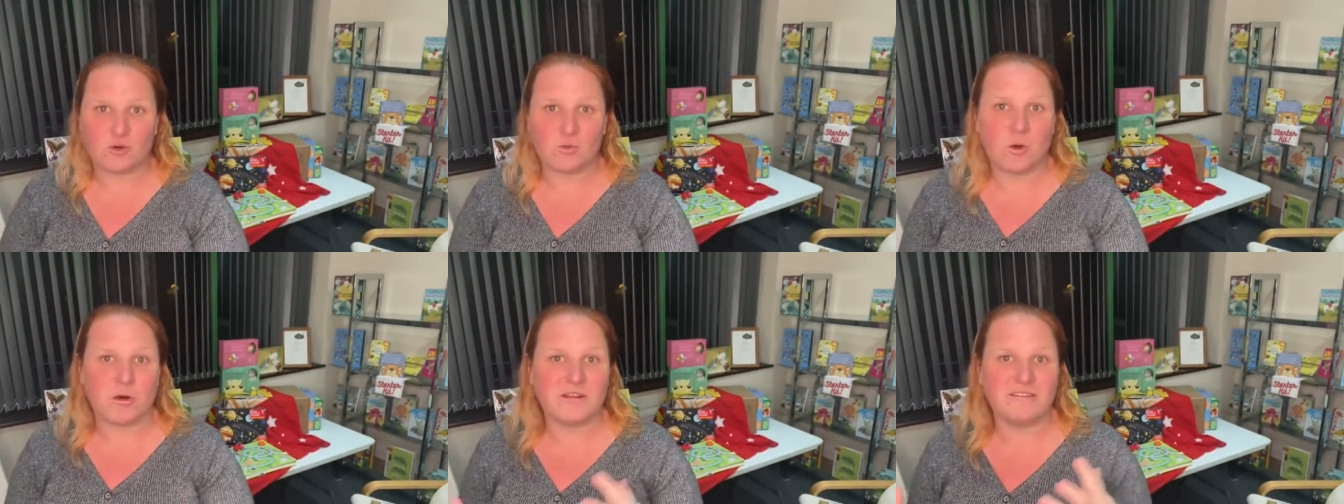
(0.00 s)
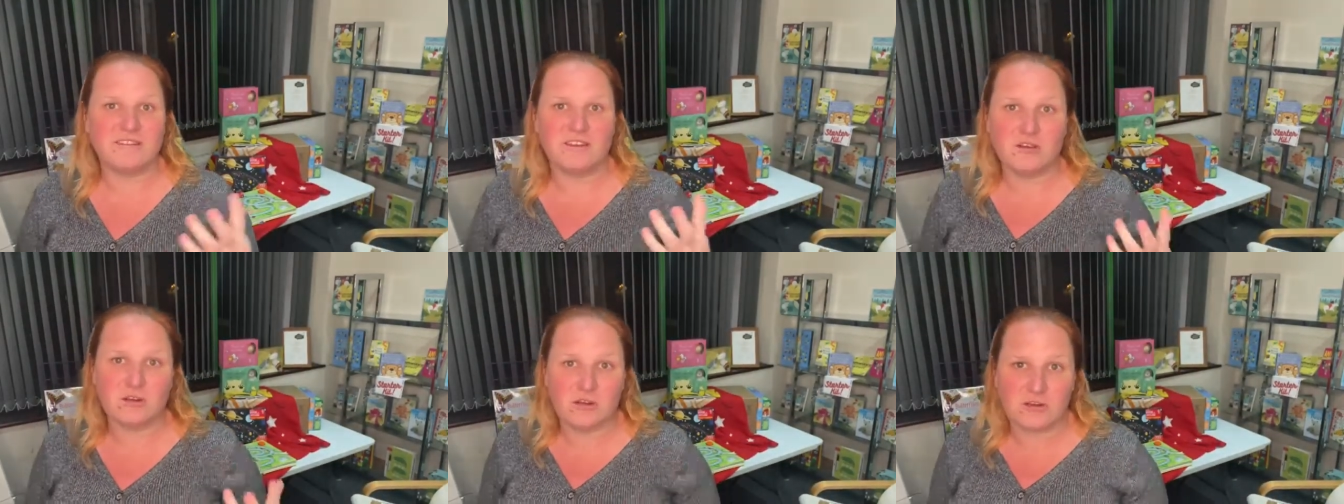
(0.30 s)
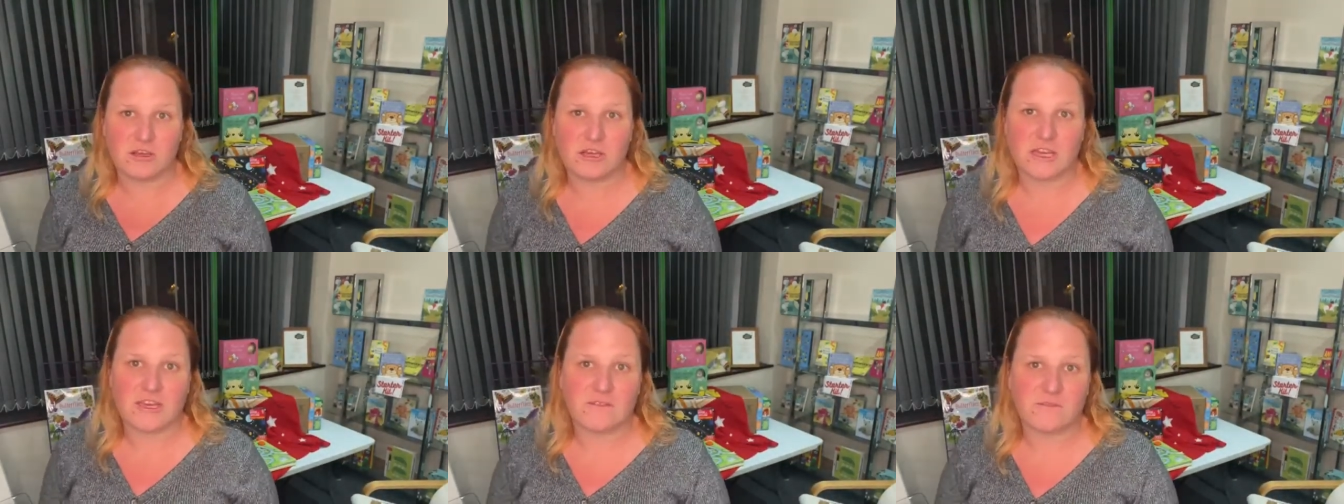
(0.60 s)
What is it you're
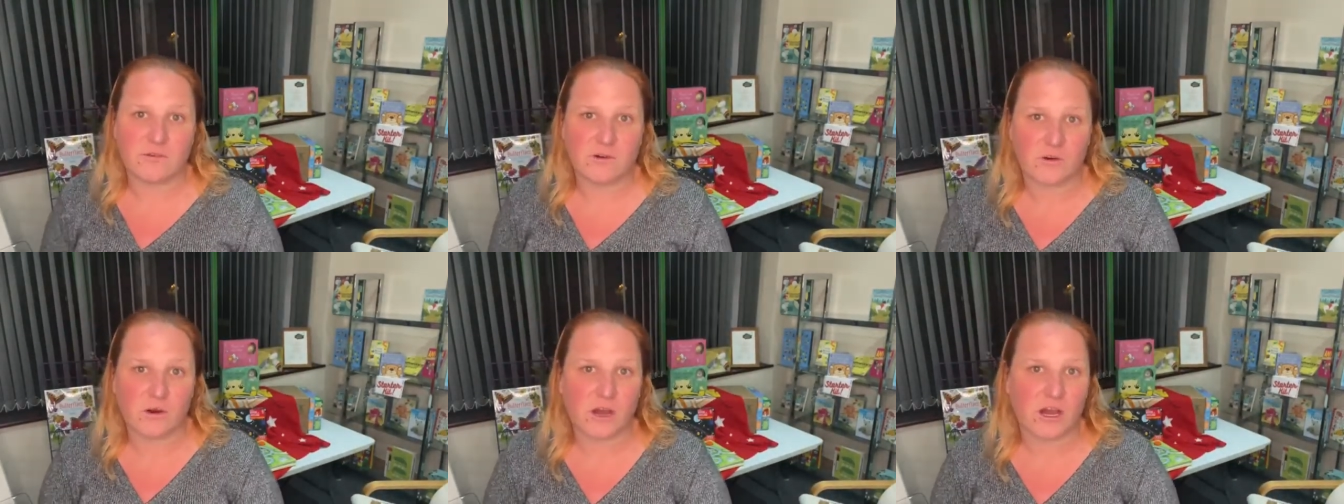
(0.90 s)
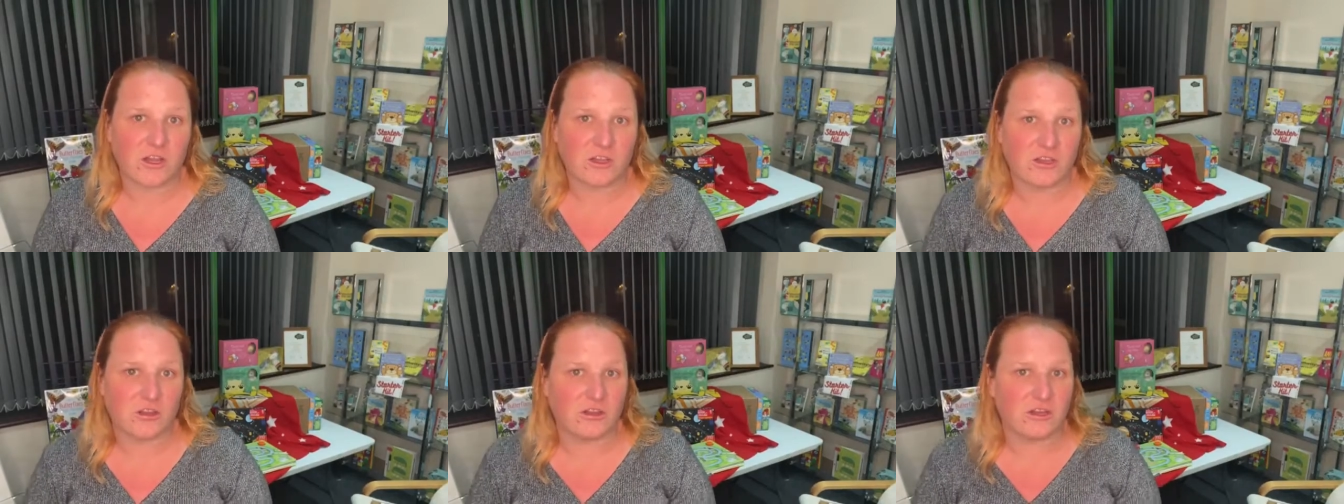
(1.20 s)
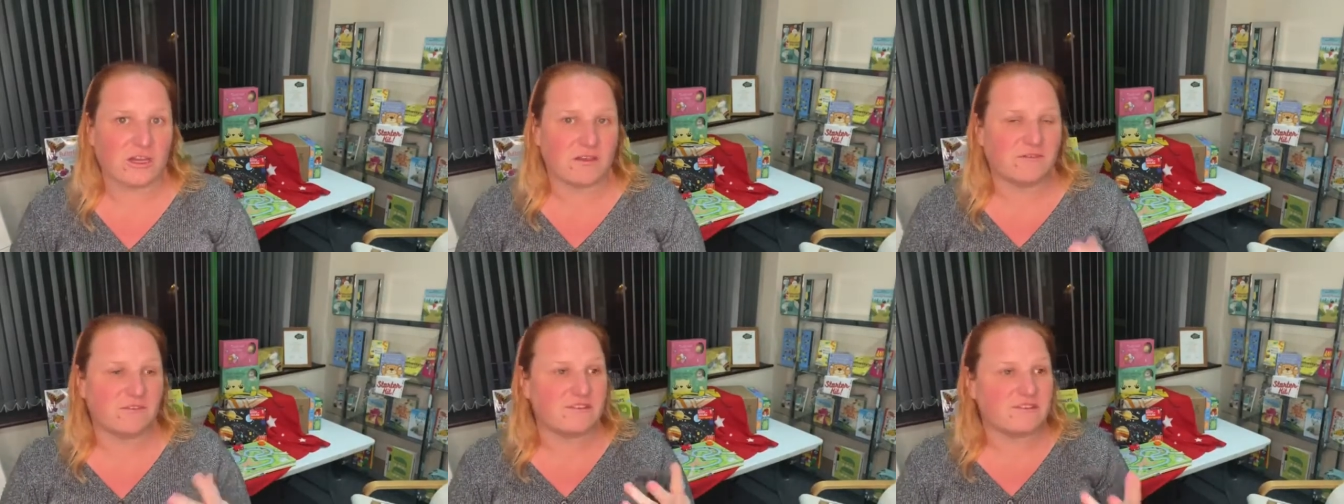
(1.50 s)
looking for? Are you
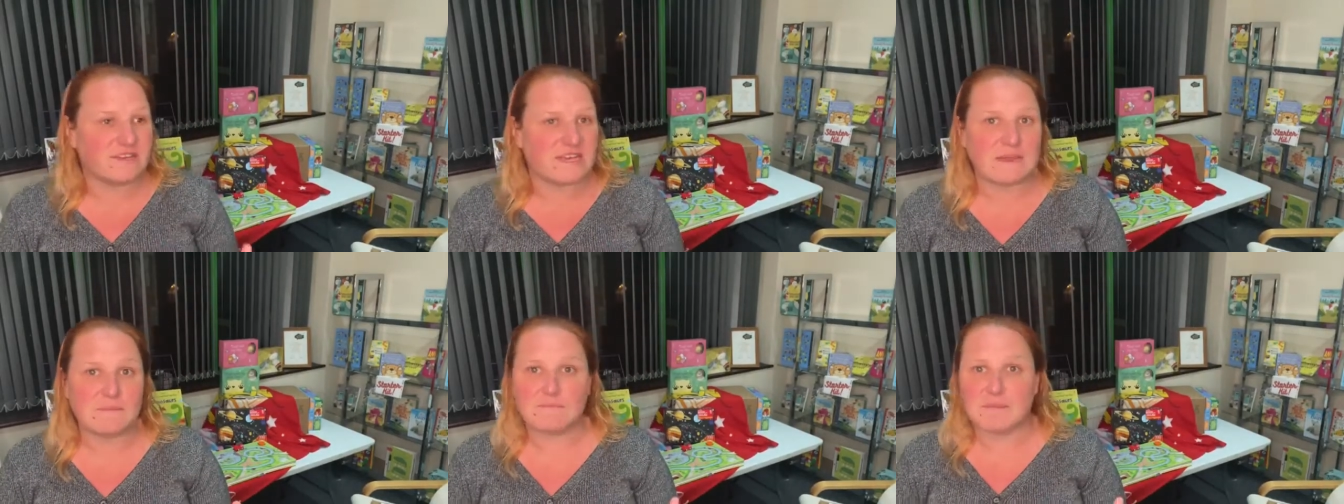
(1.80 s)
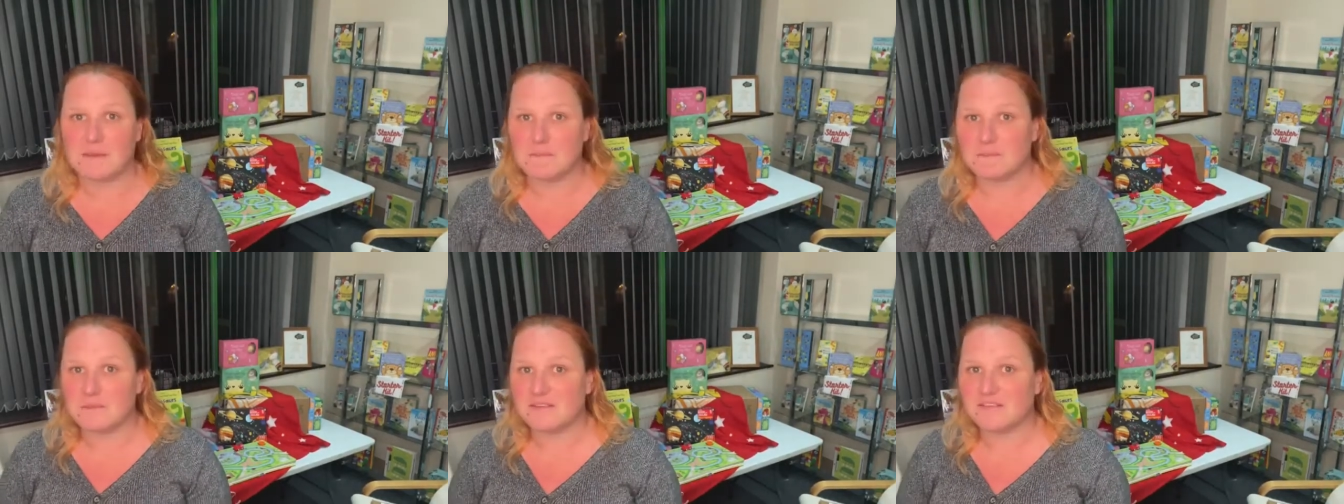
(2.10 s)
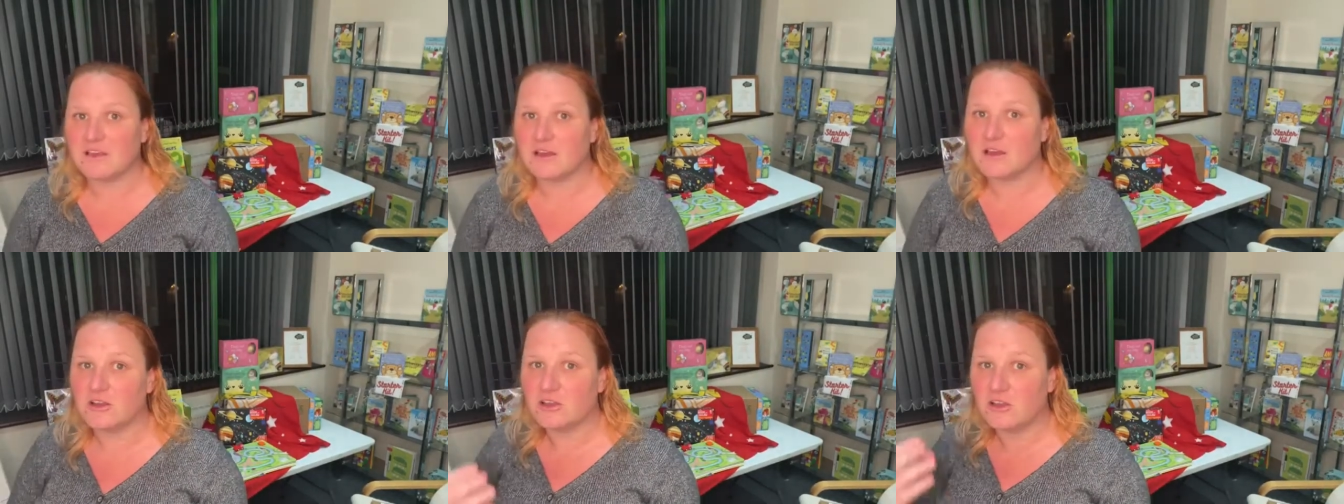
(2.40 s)
looking for team
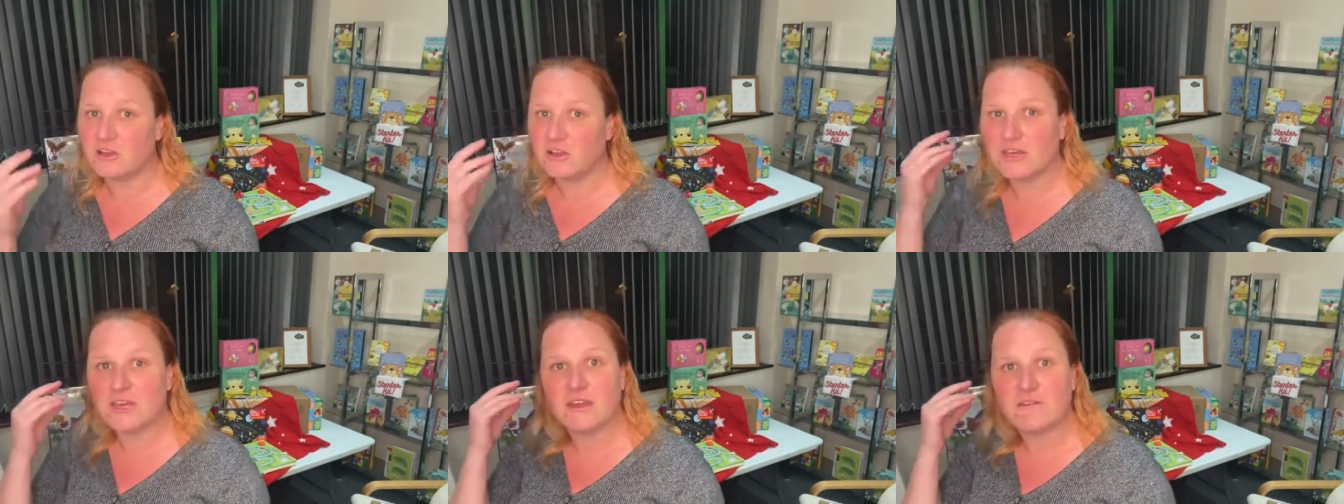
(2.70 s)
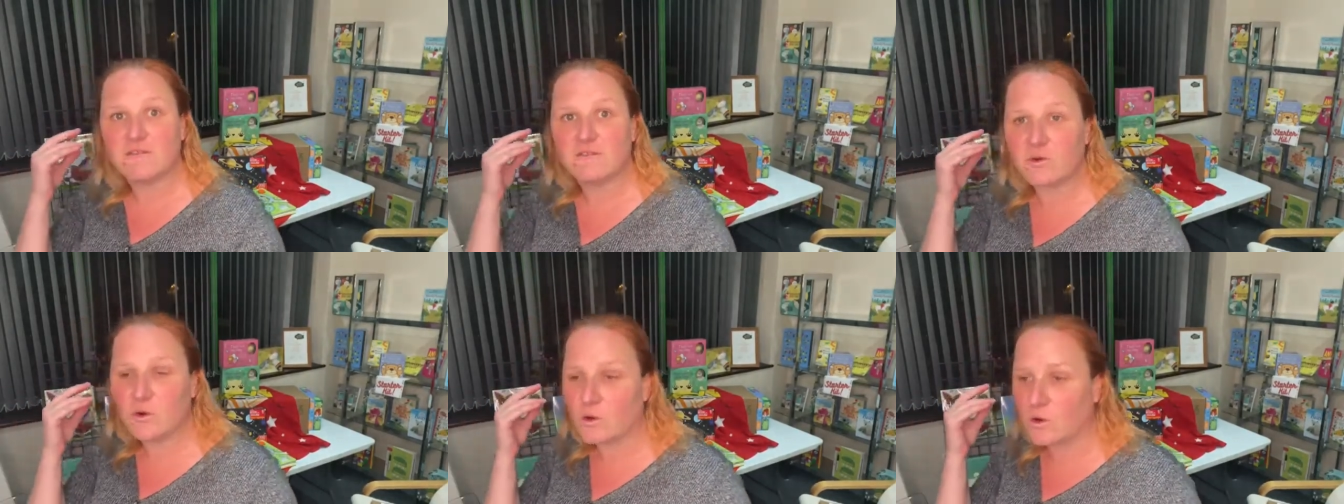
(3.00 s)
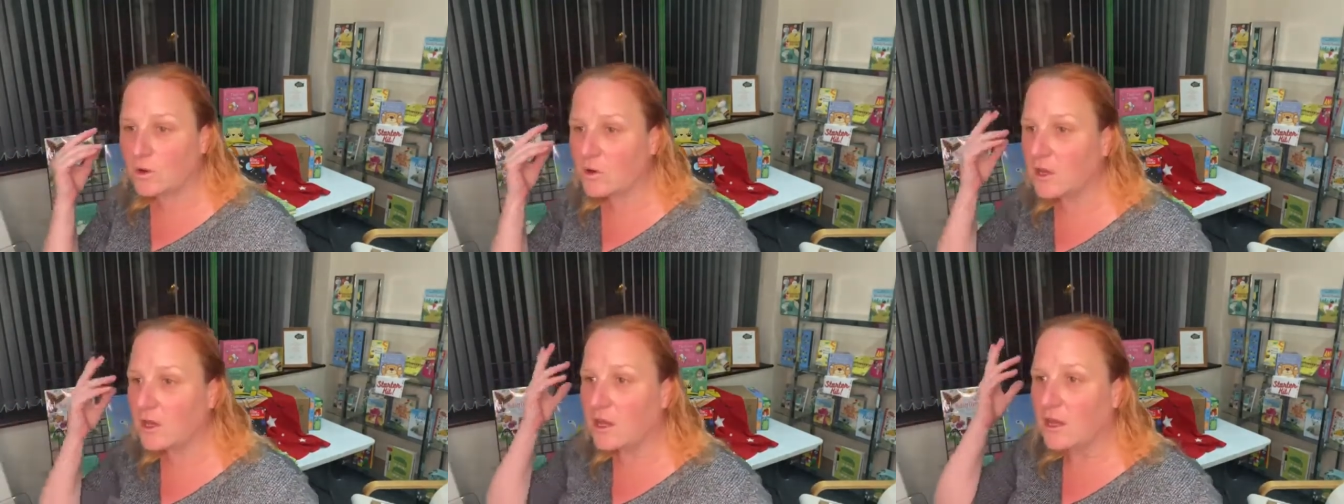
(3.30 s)
members? Are you looking
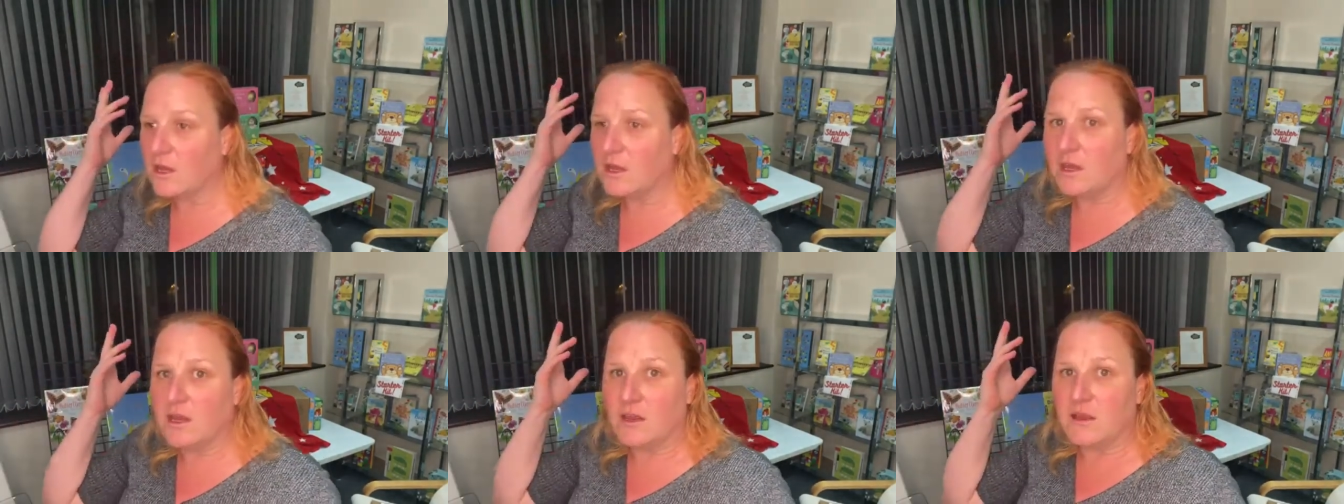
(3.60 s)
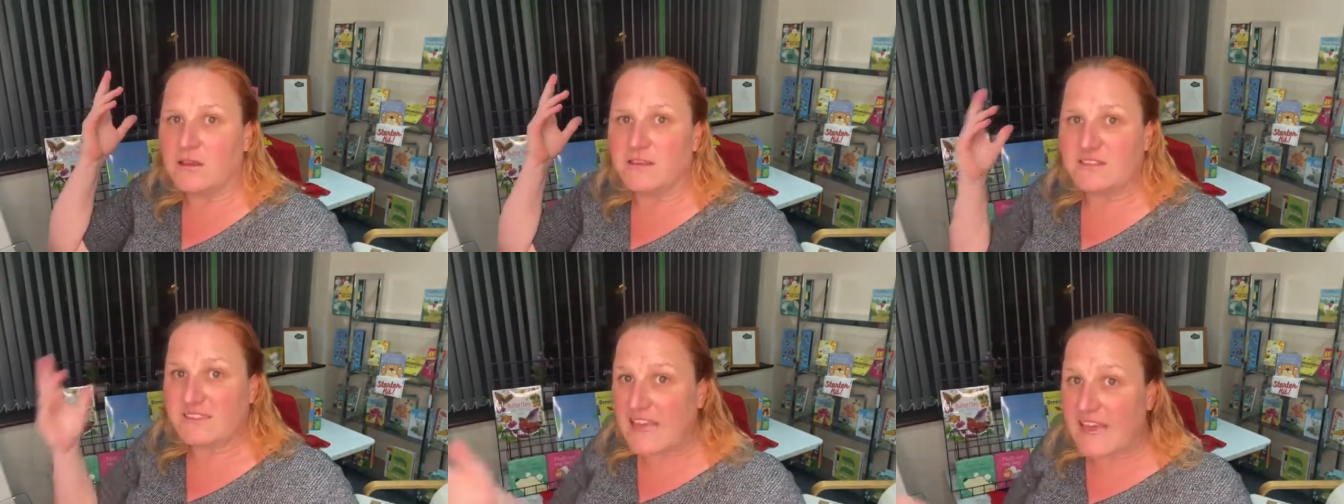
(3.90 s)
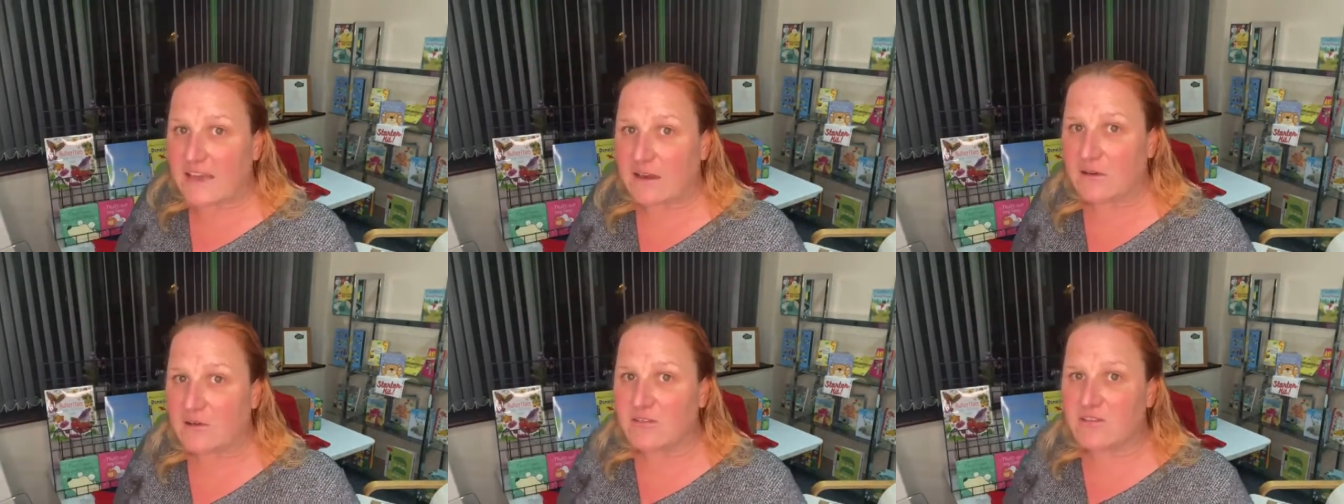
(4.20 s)
for
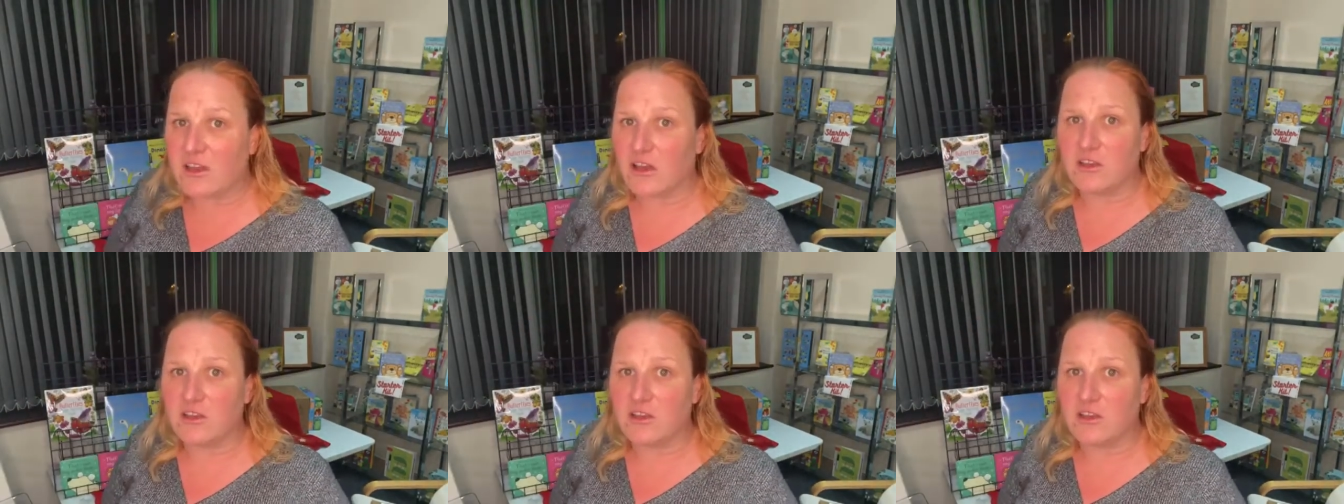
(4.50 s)
sales?